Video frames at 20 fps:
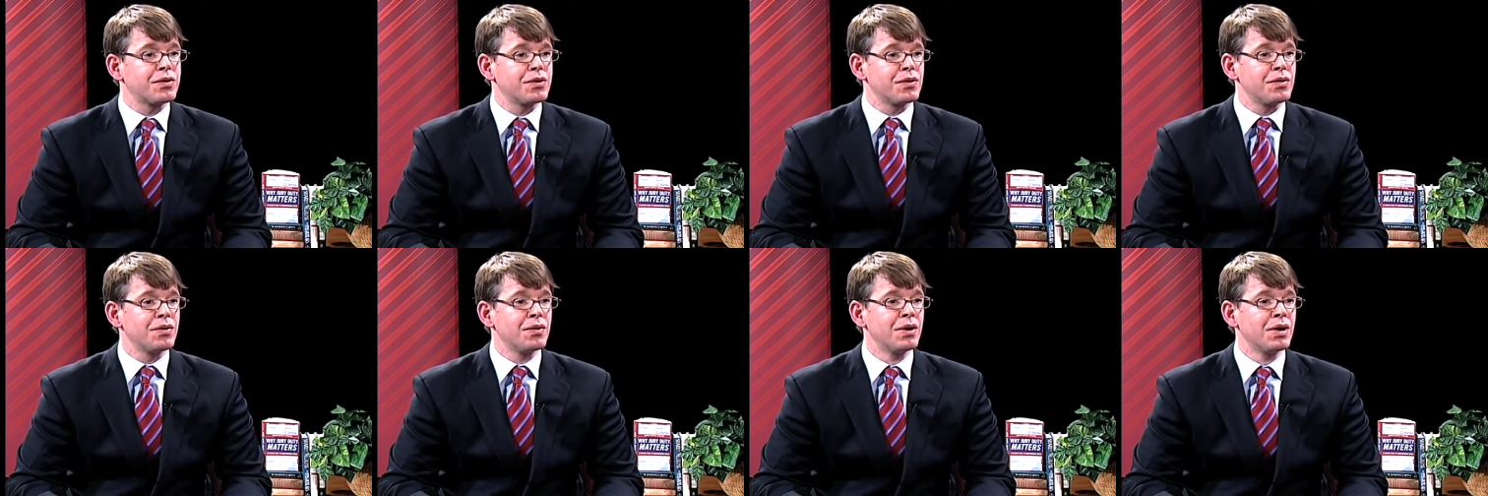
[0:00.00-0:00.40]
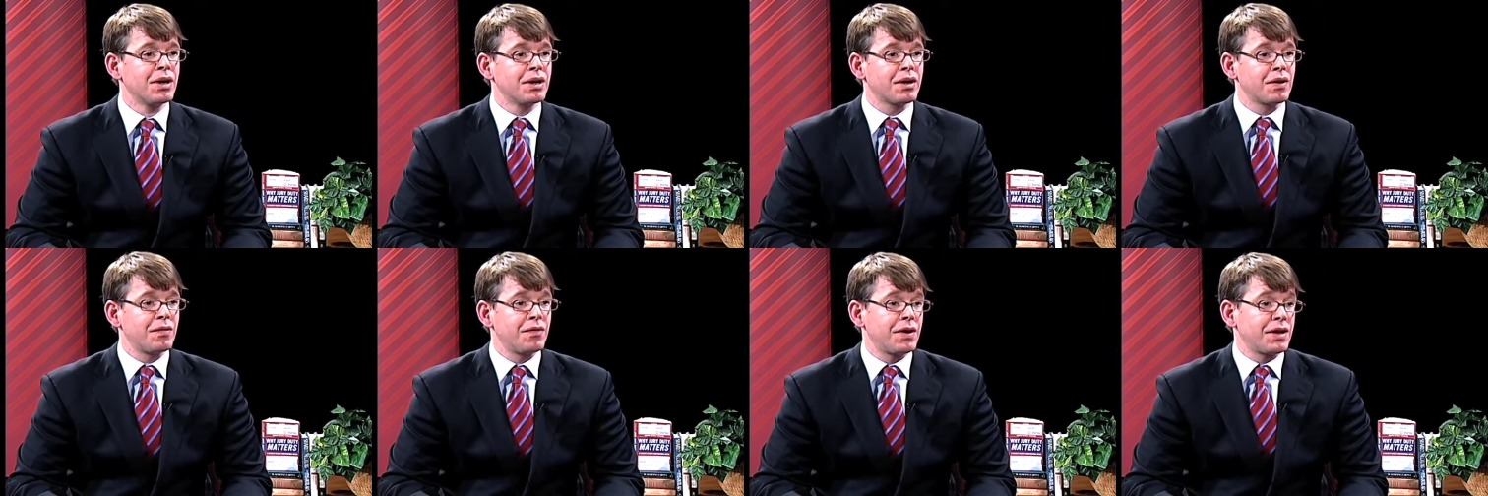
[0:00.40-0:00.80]
to
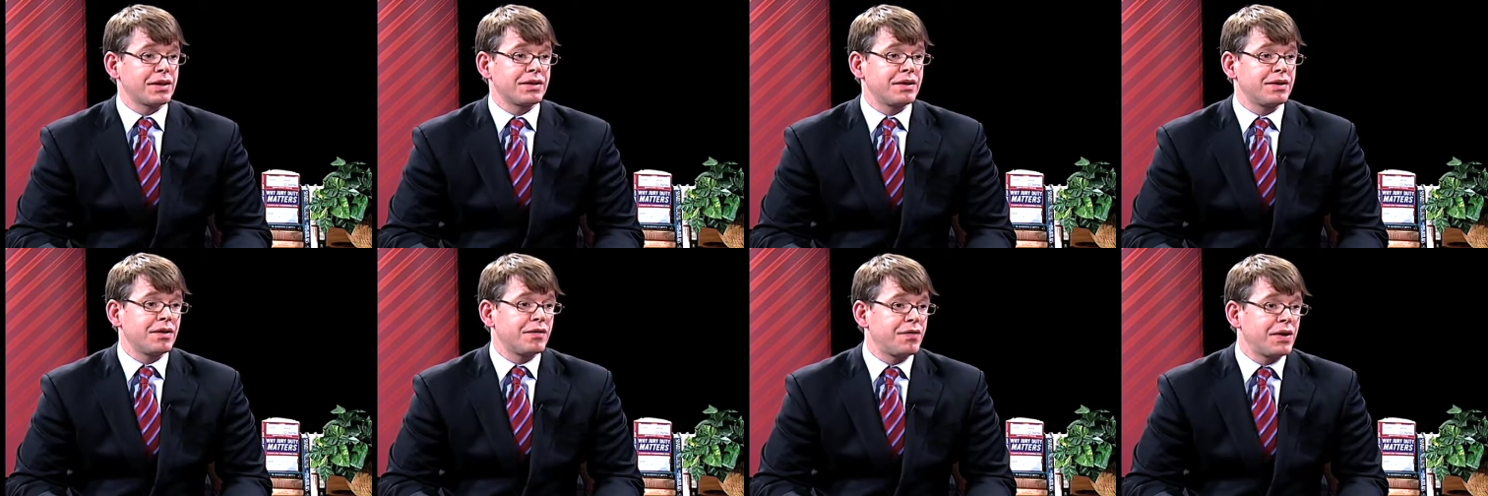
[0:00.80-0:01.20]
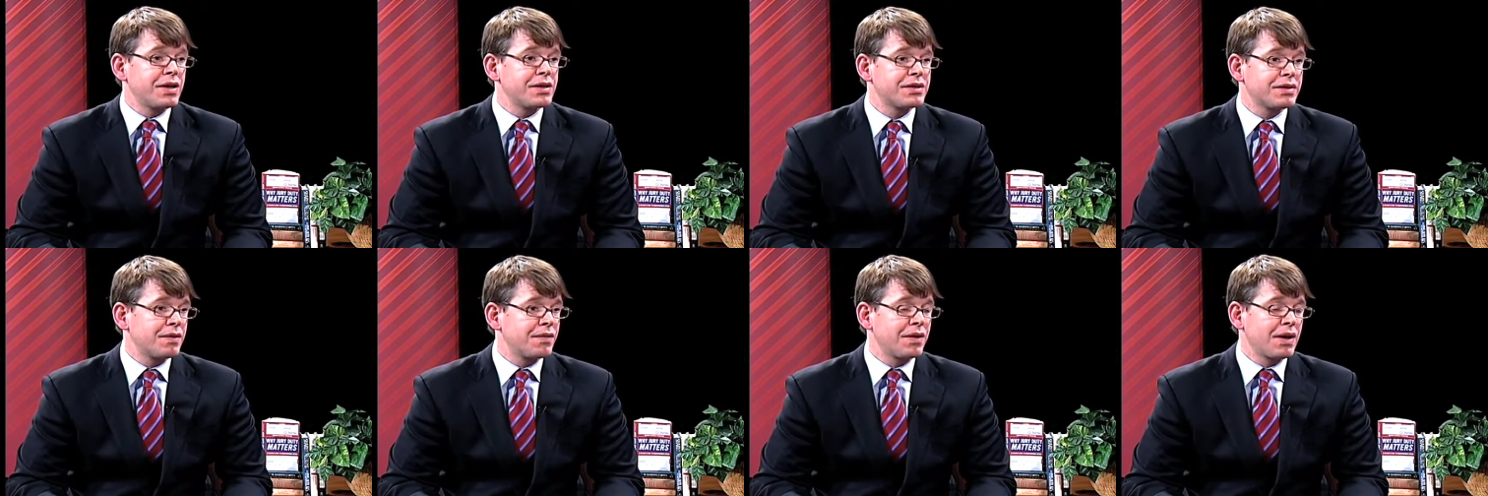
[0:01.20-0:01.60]
convict in the
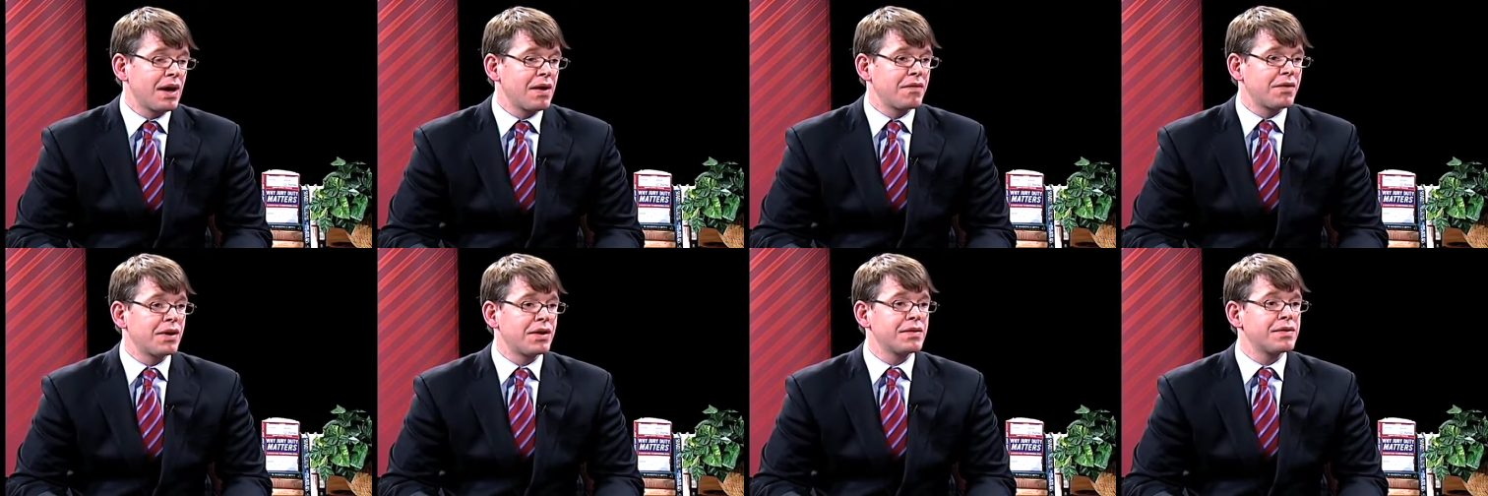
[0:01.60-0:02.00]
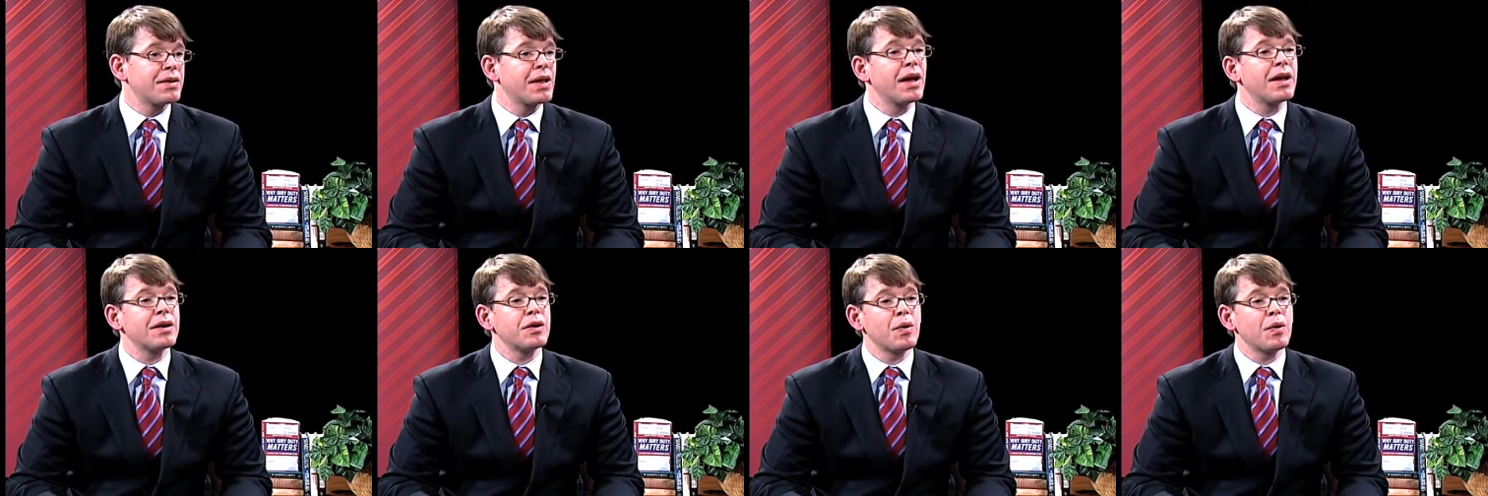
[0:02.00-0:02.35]
face of the evidence that.